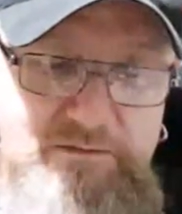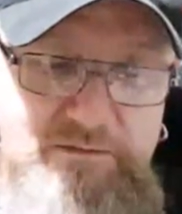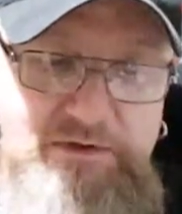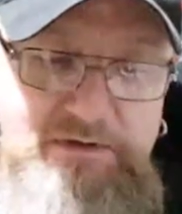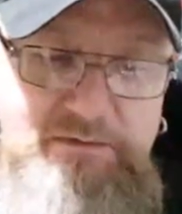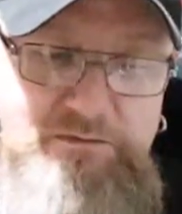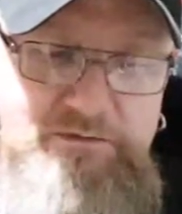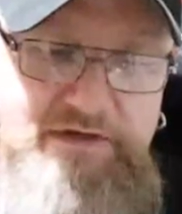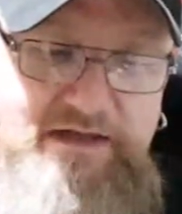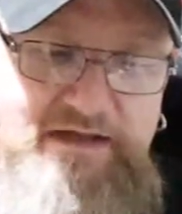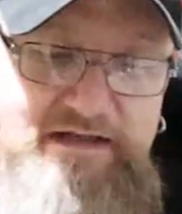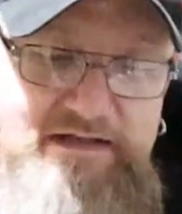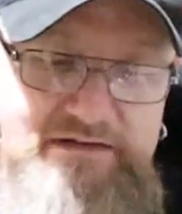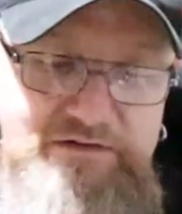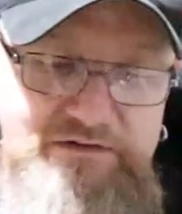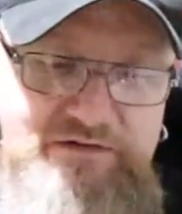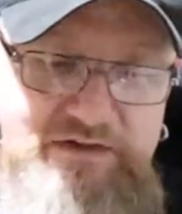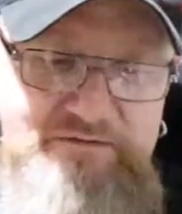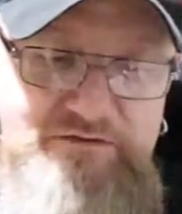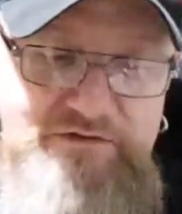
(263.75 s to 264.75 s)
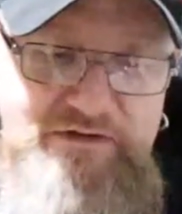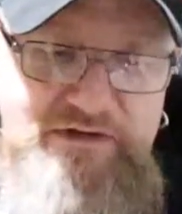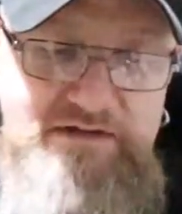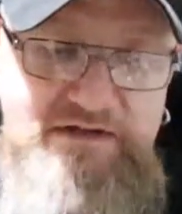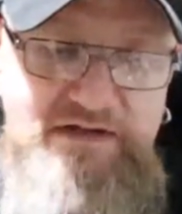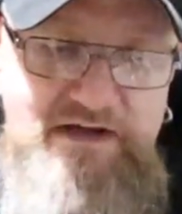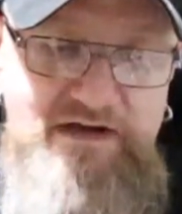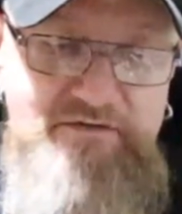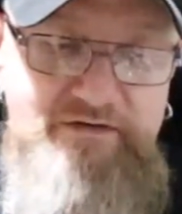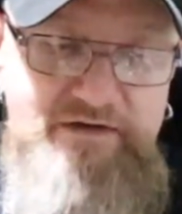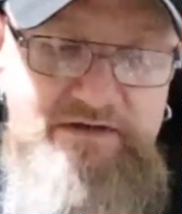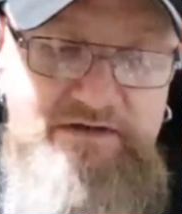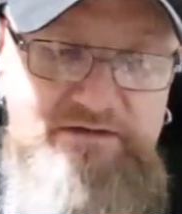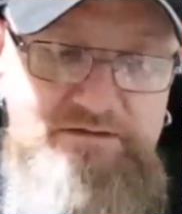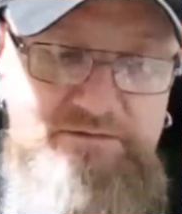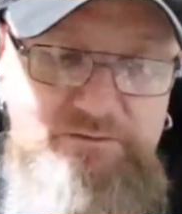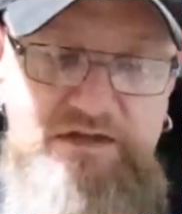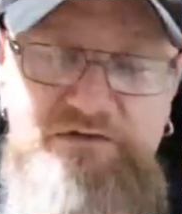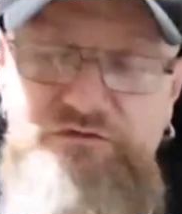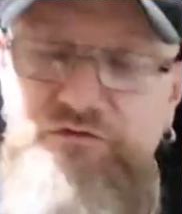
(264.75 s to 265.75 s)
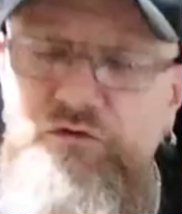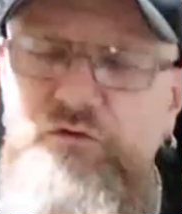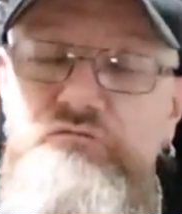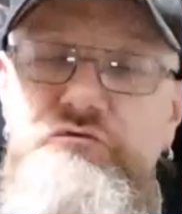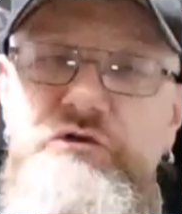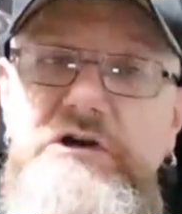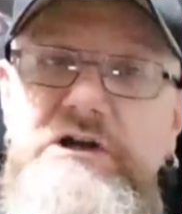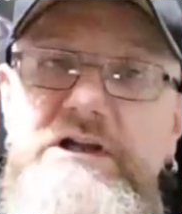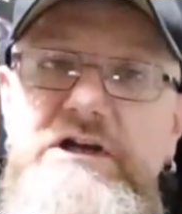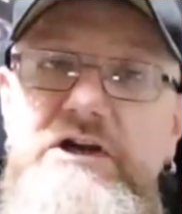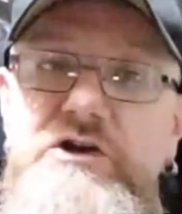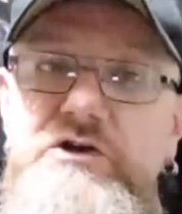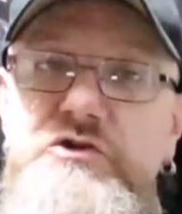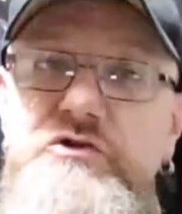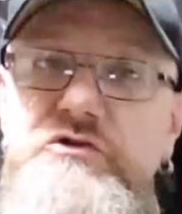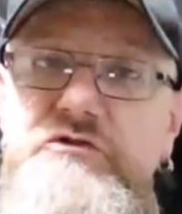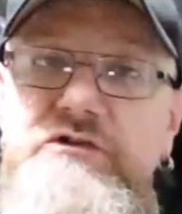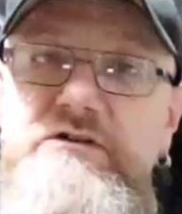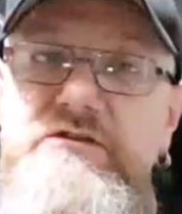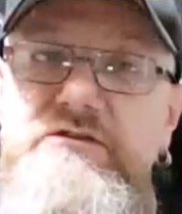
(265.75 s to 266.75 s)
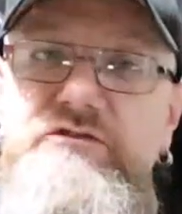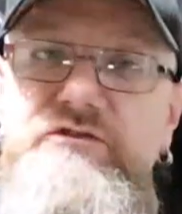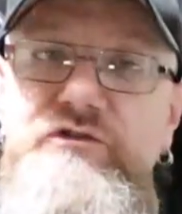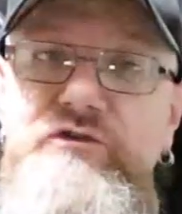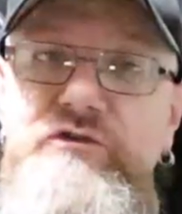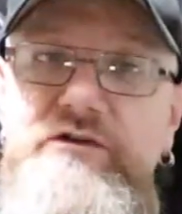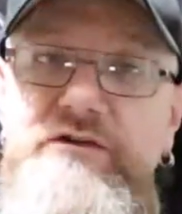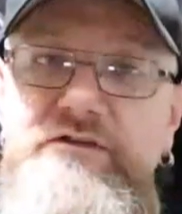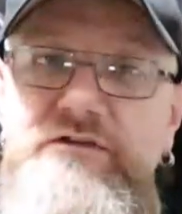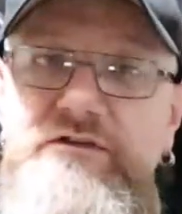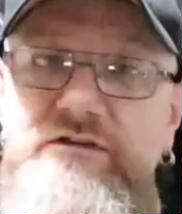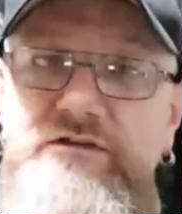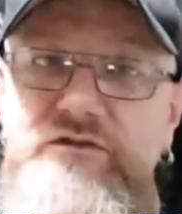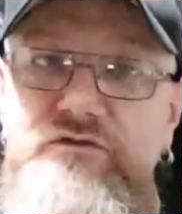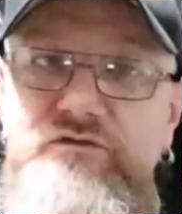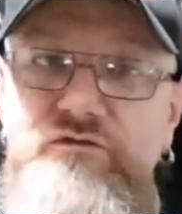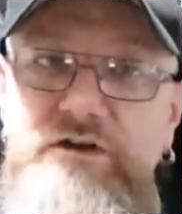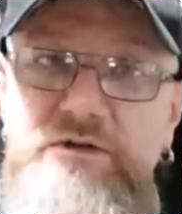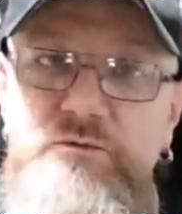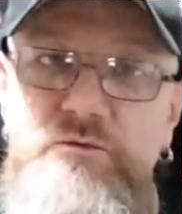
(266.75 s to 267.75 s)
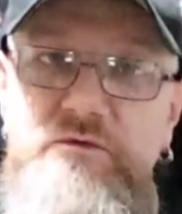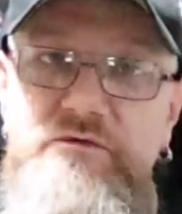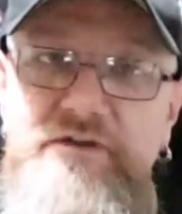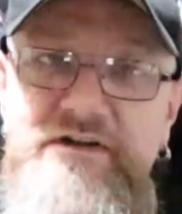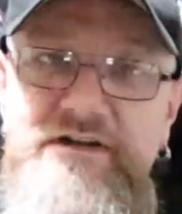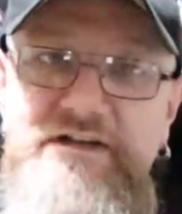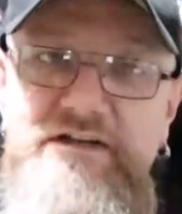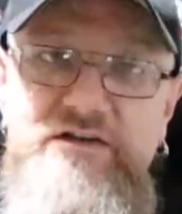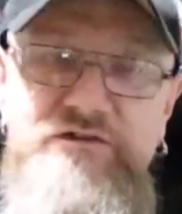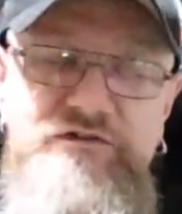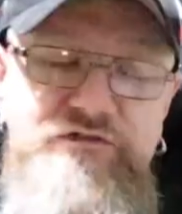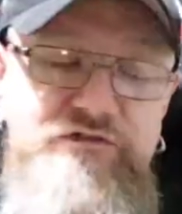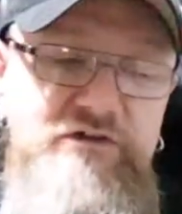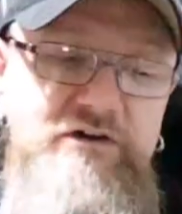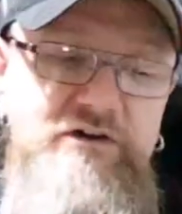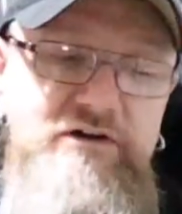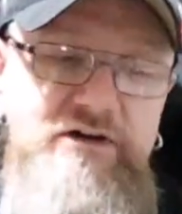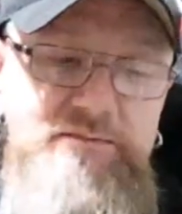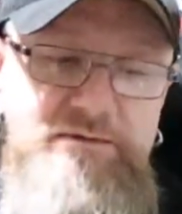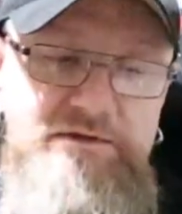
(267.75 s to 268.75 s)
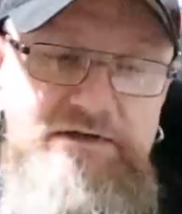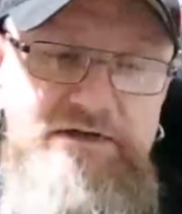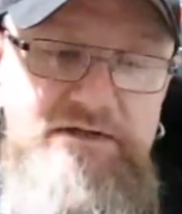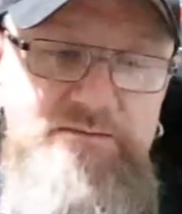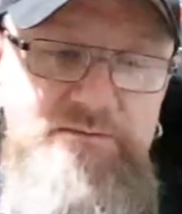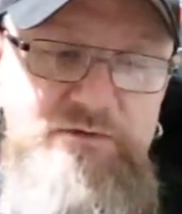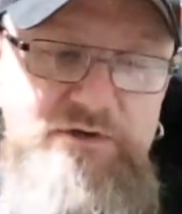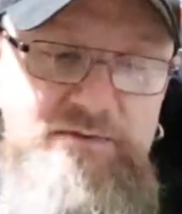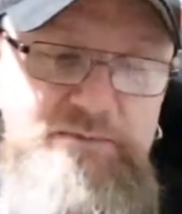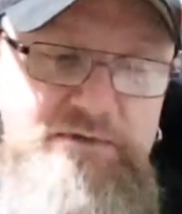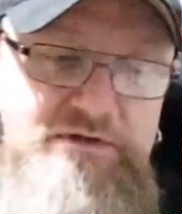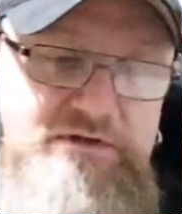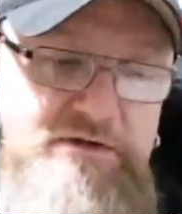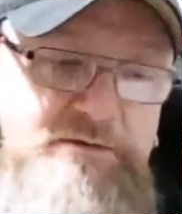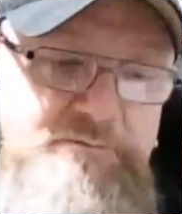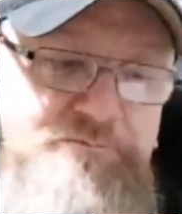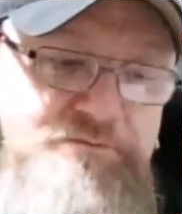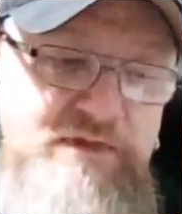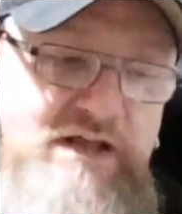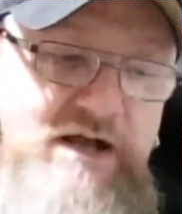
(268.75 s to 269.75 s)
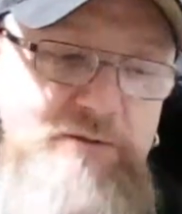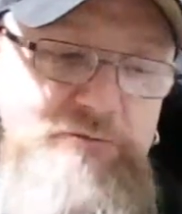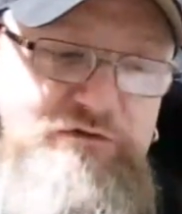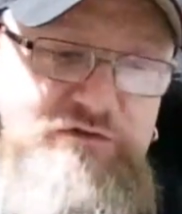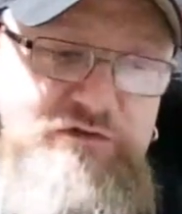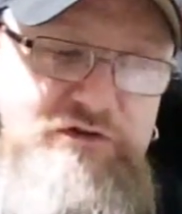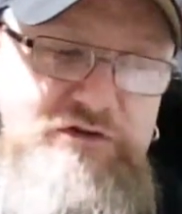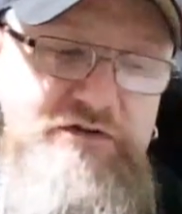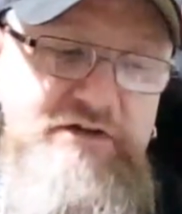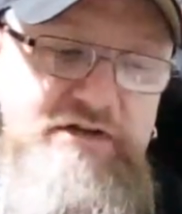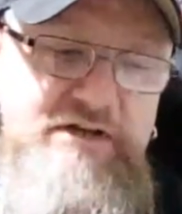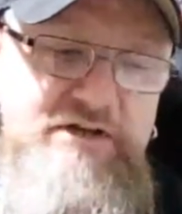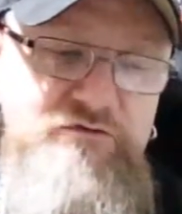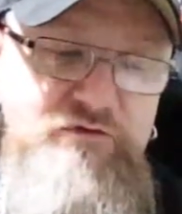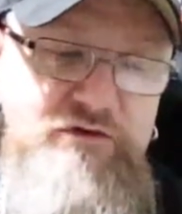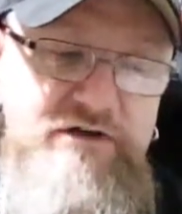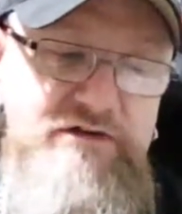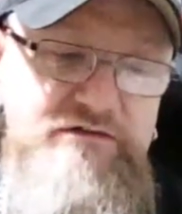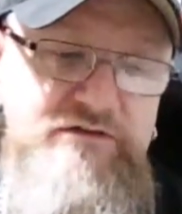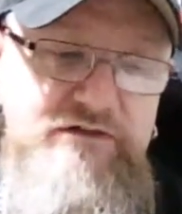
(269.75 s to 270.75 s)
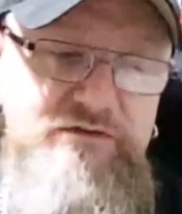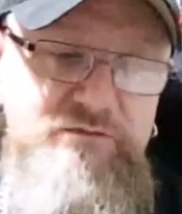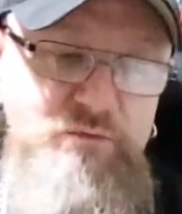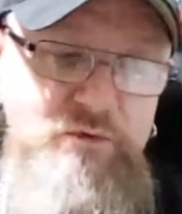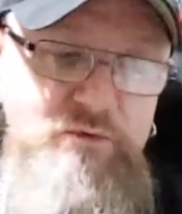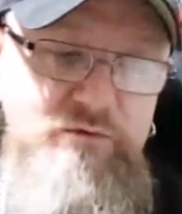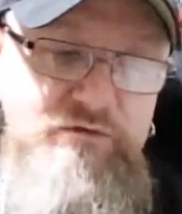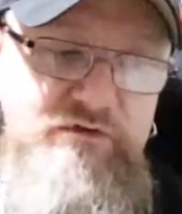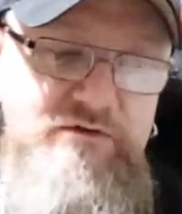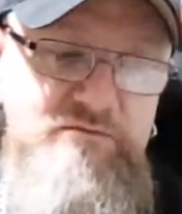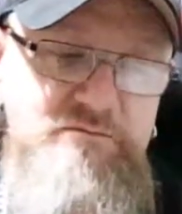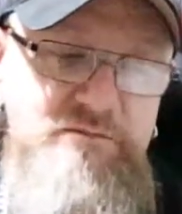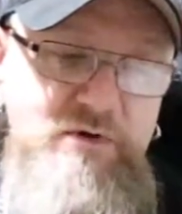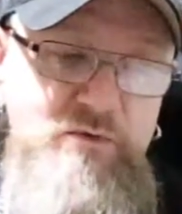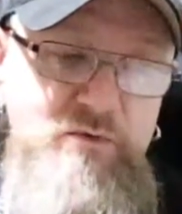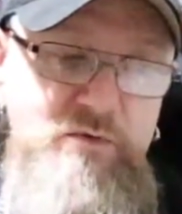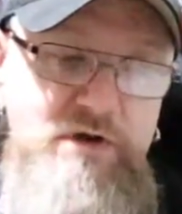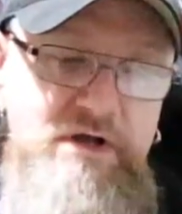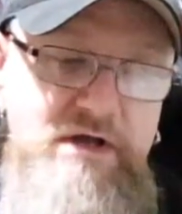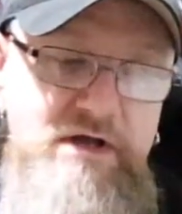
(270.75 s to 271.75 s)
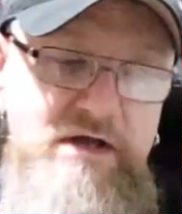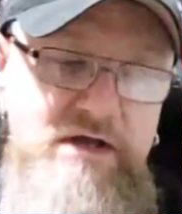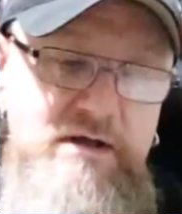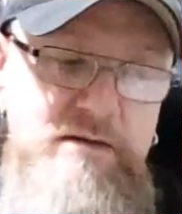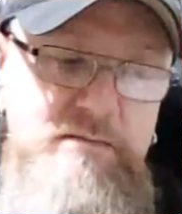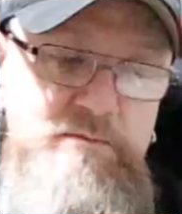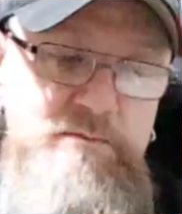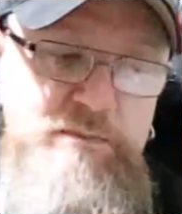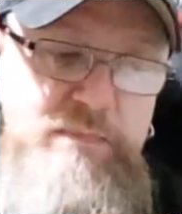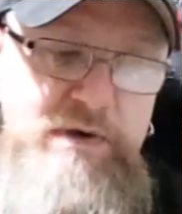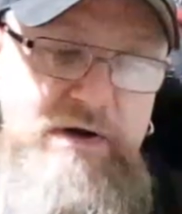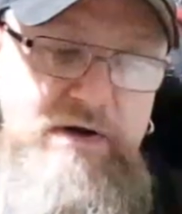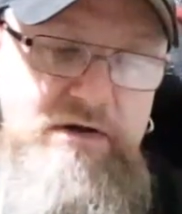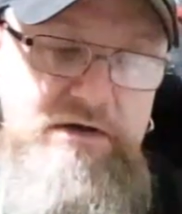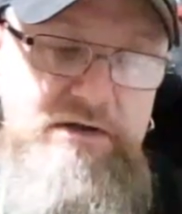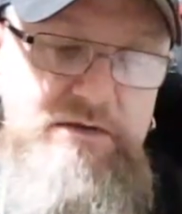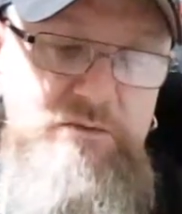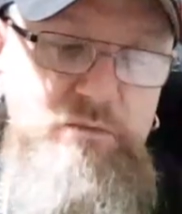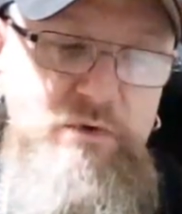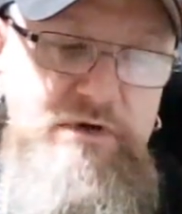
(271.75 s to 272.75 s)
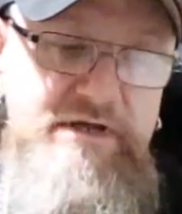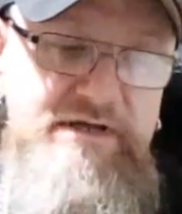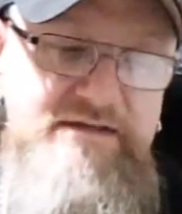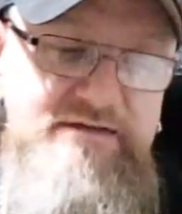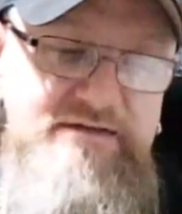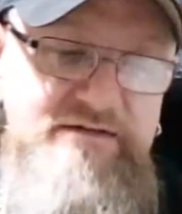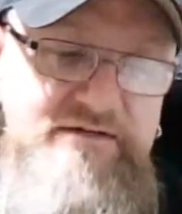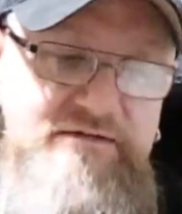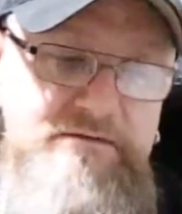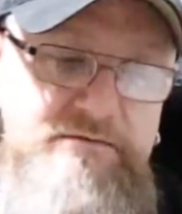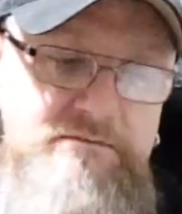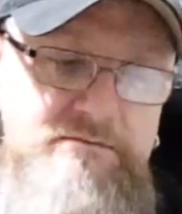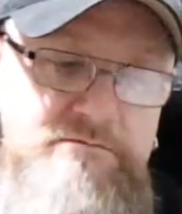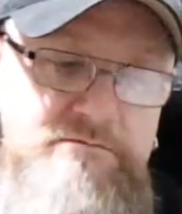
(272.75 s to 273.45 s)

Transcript: Well, at least they haven't said curry. It's not really a good choice to drink with an English style IPA, in my opinion. I'm just looking at the ingredients. It says water, malt, barley, wheat,